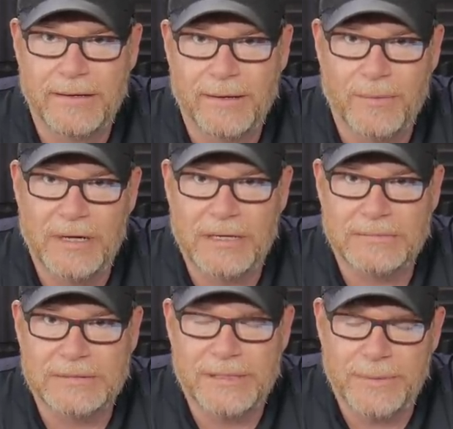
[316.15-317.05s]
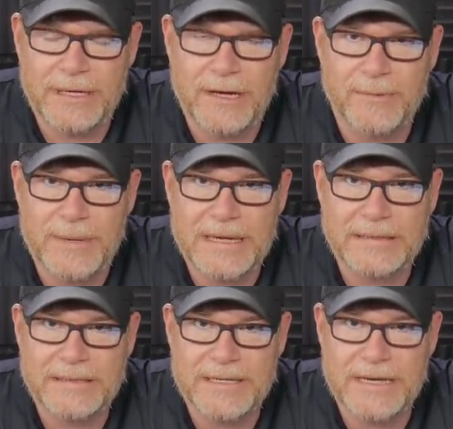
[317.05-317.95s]
Well, here we go,
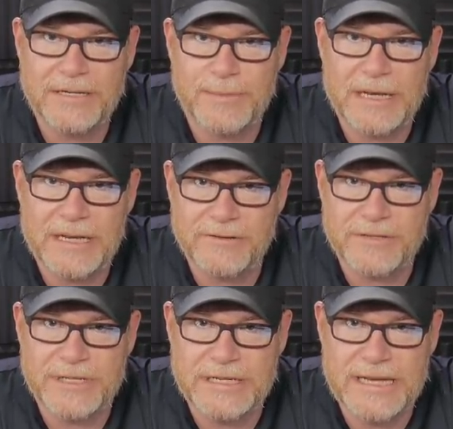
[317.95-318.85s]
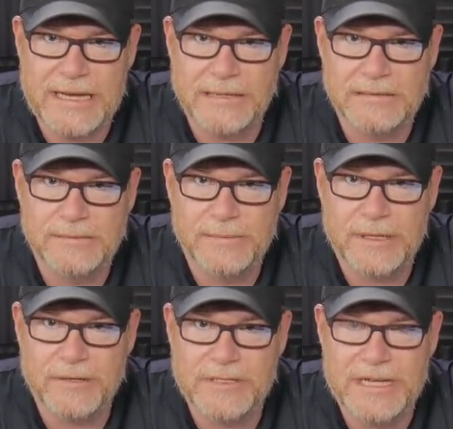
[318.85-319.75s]
man. Today should be an interesting day
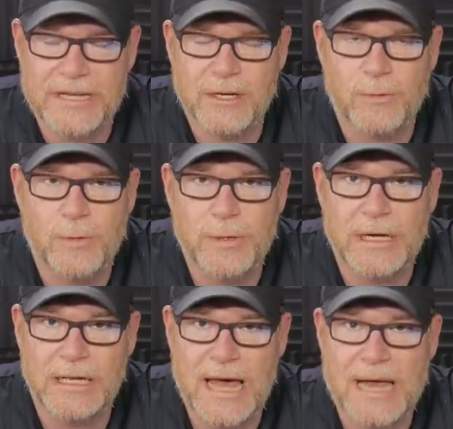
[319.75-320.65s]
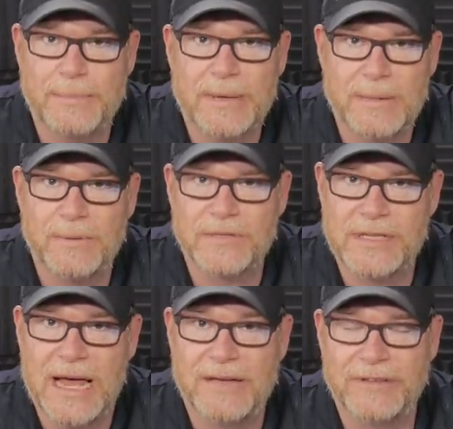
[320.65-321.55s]
because it could ruin a lot of people's
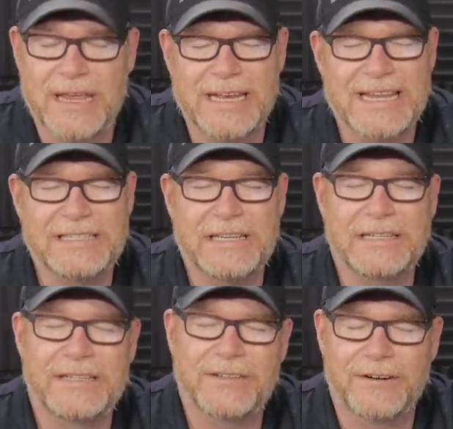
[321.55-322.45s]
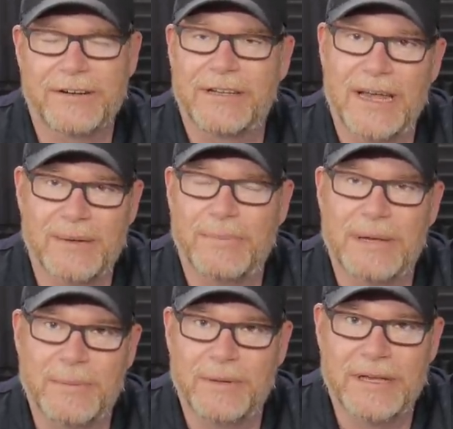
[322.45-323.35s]
lives and instantly turn a lot of
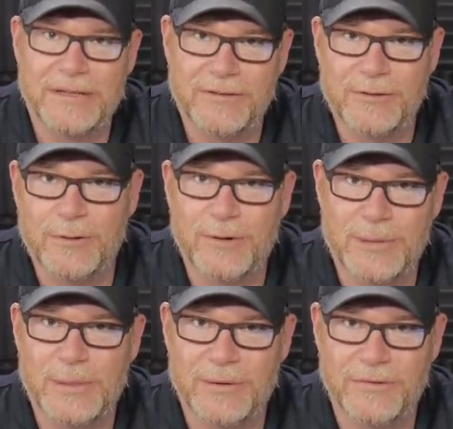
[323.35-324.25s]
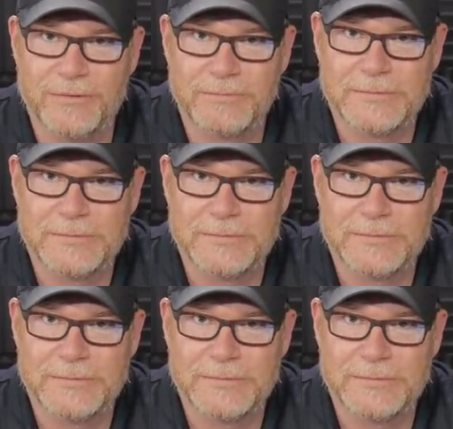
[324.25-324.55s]
people into criminals.